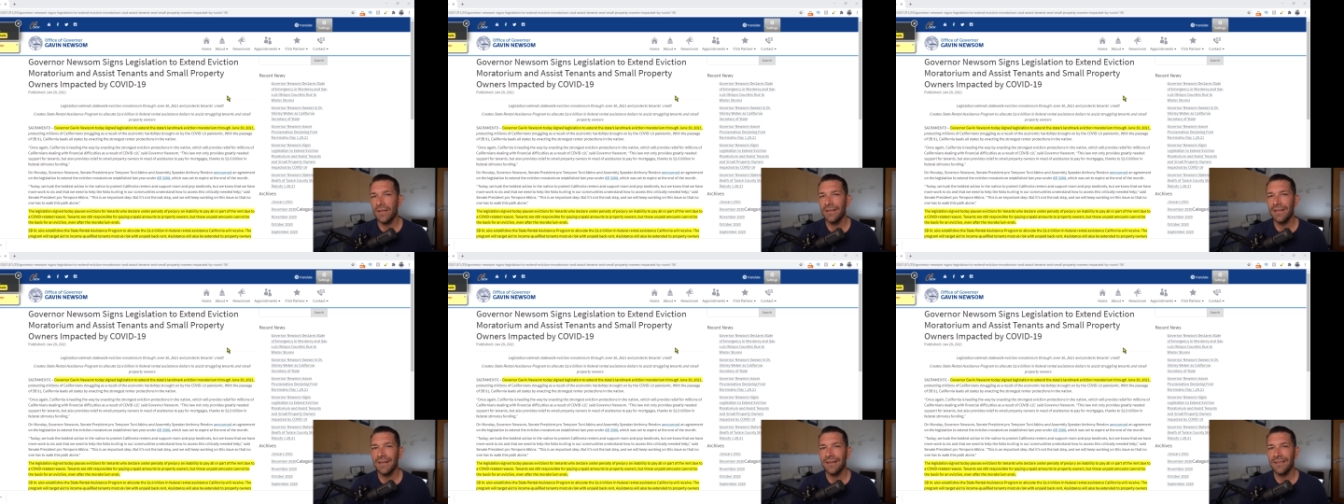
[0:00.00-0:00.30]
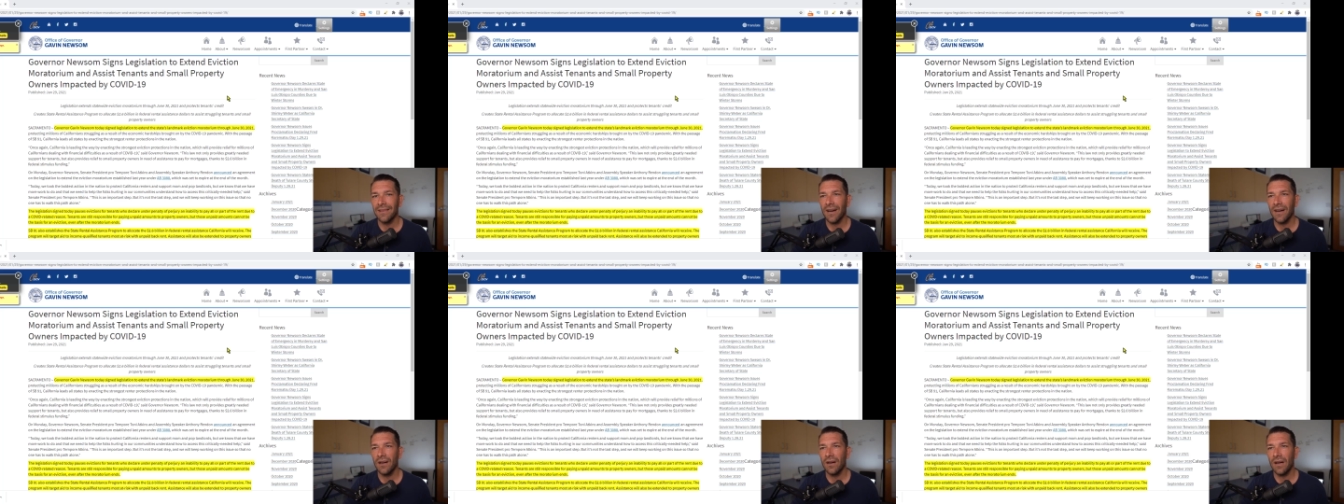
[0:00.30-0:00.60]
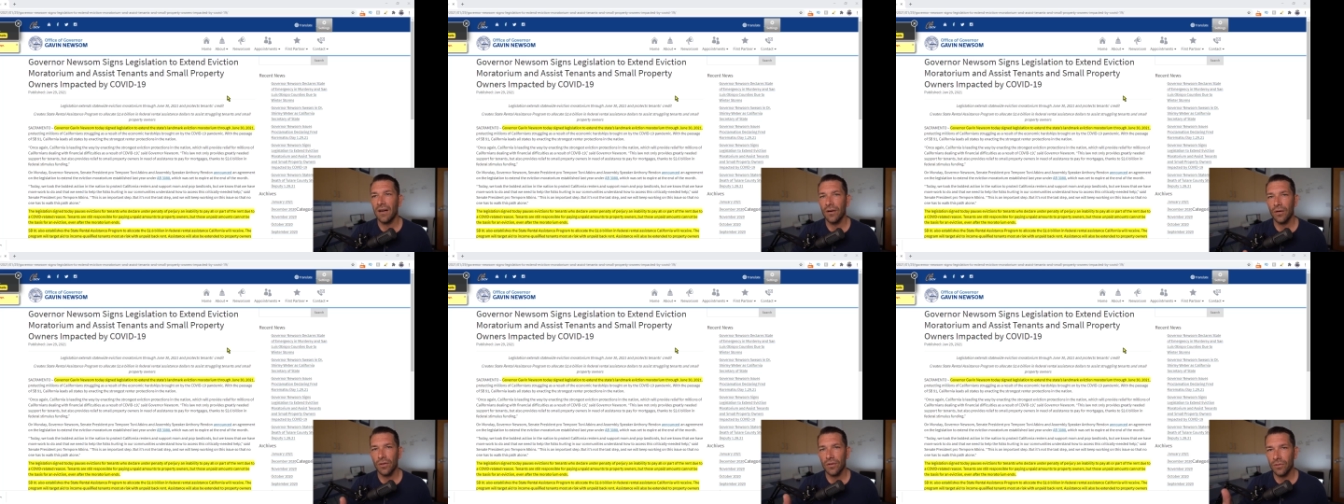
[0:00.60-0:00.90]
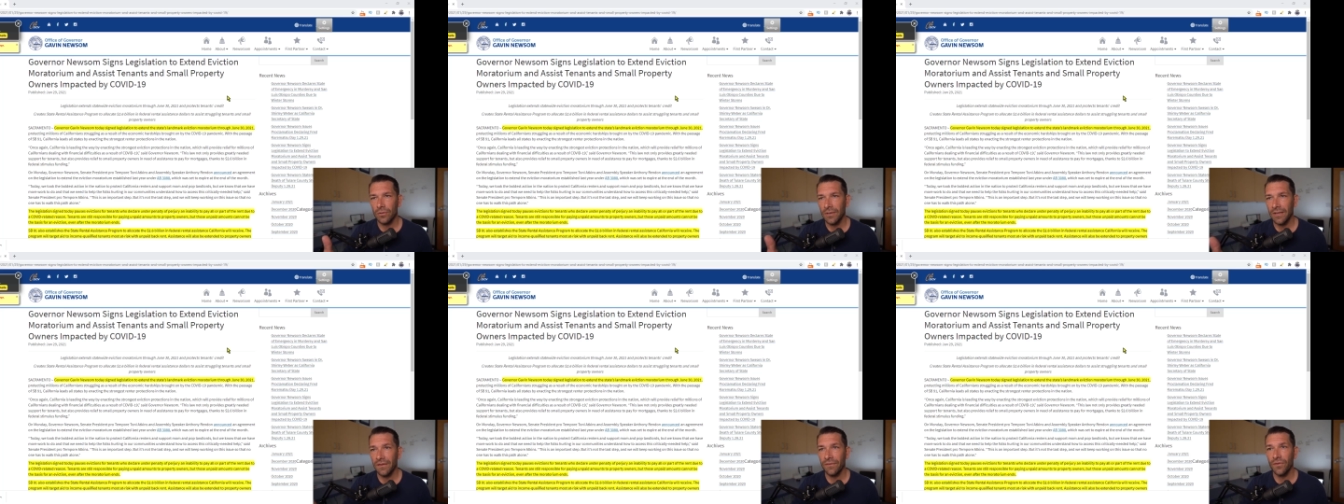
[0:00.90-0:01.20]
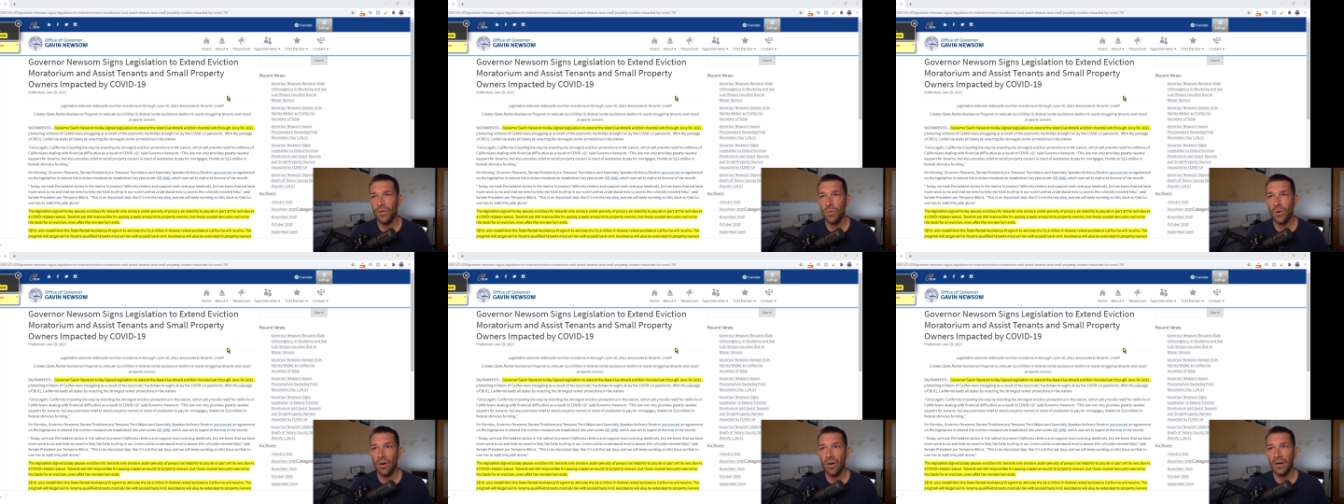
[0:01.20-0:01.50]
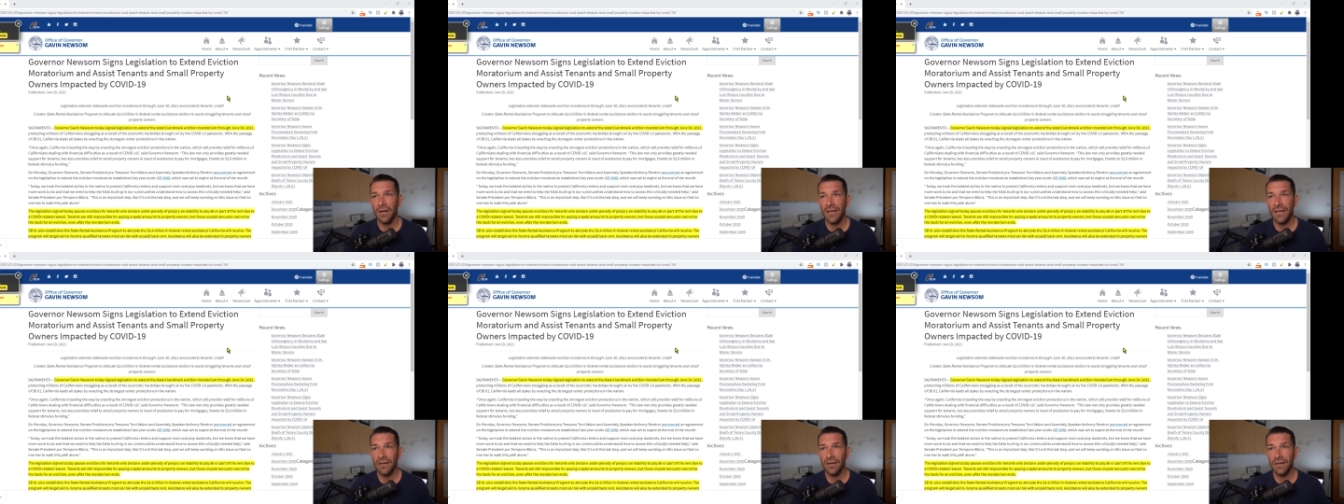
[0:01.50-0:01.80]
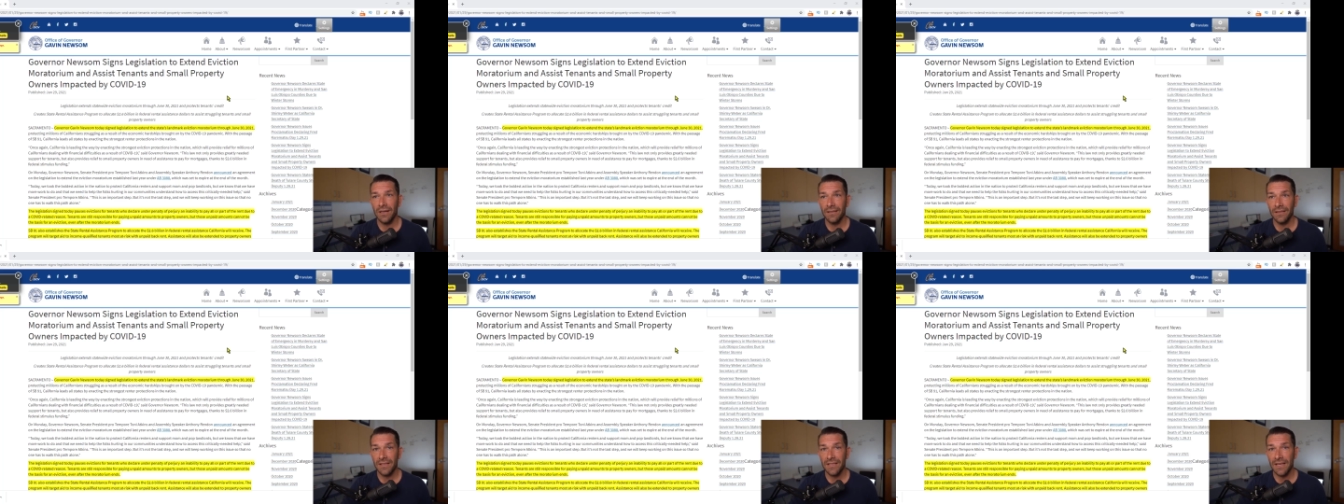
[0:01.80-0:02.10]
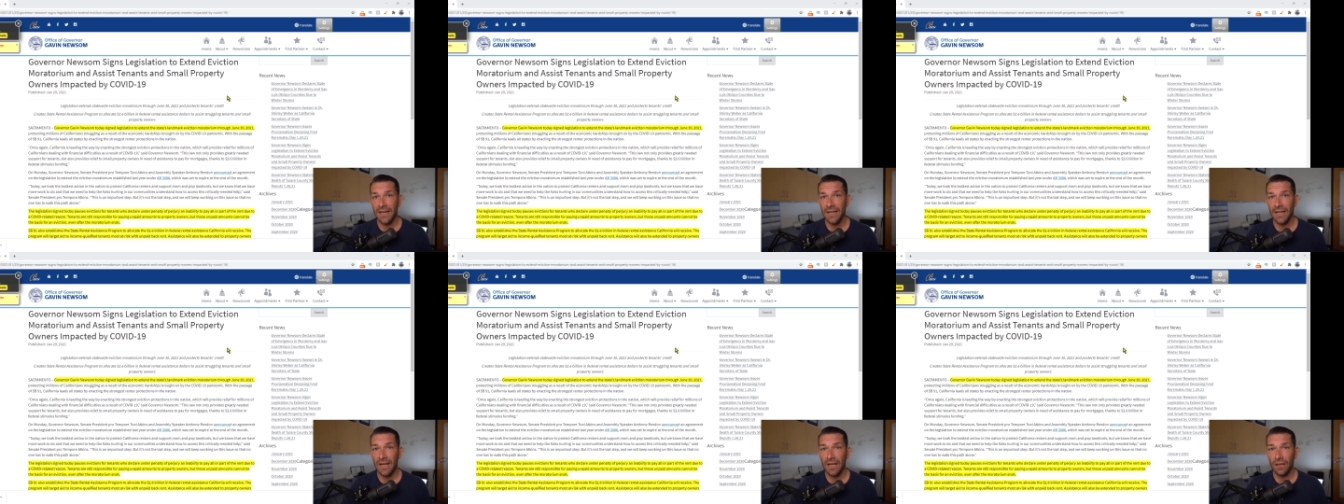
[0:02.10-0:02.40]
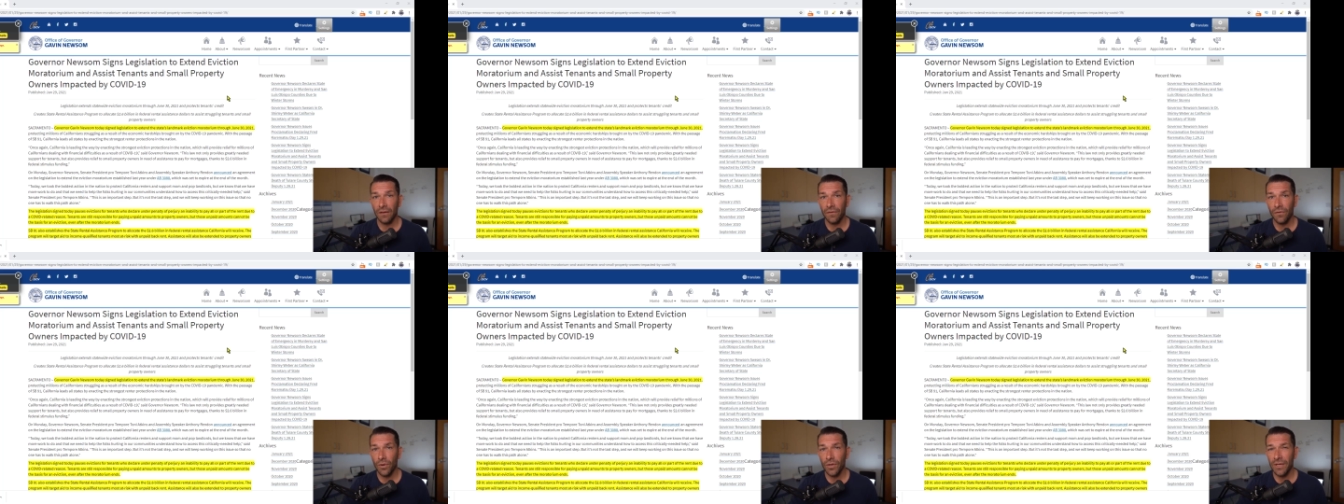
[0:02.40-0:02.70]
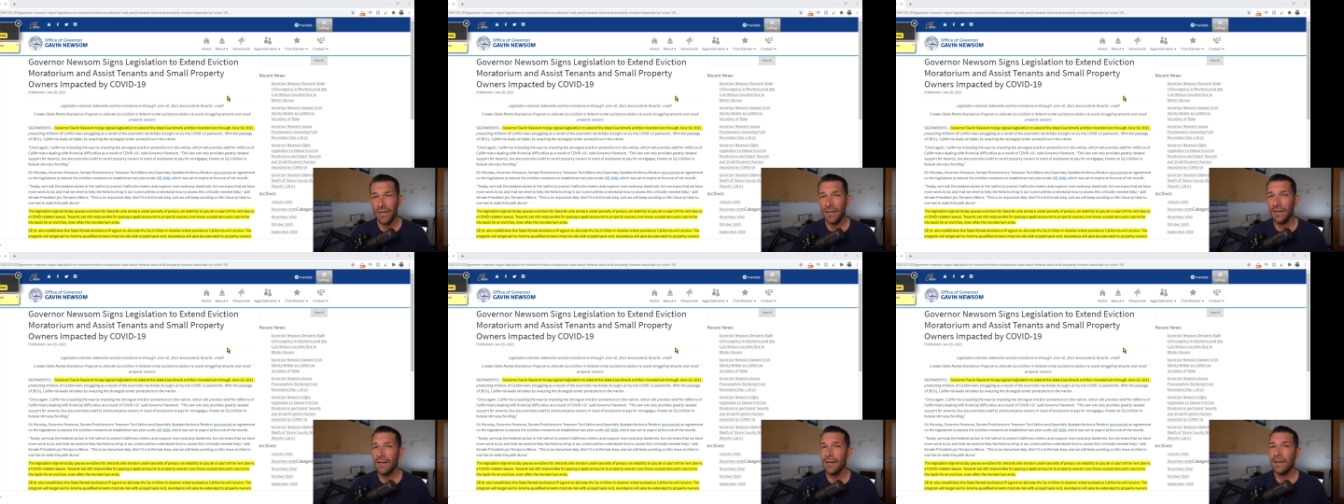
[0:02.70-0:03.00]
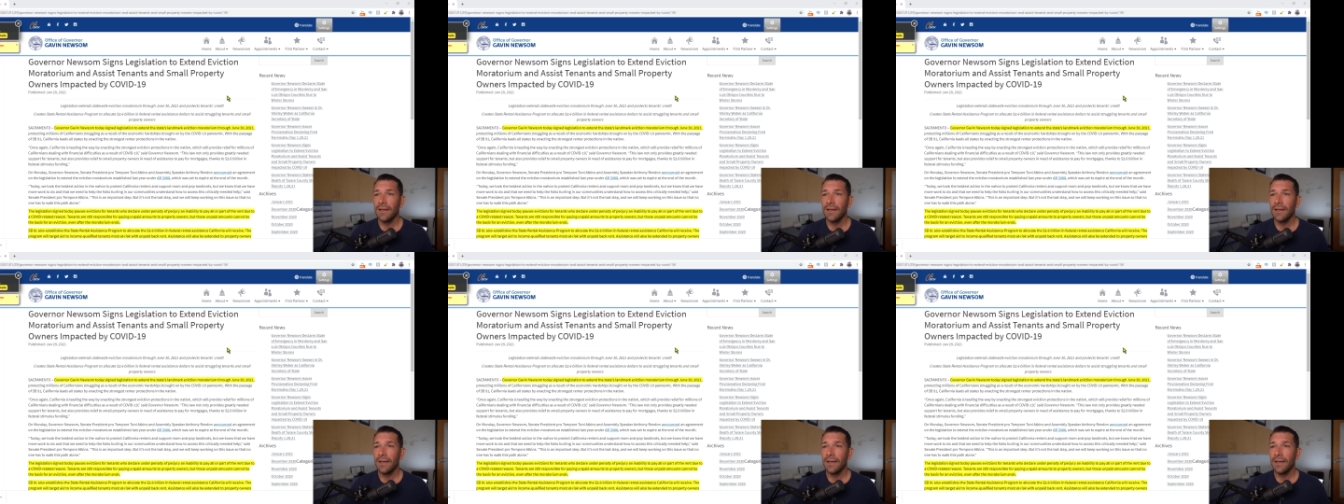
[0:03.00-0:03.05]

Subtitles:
the entire article if you are here in the state of California,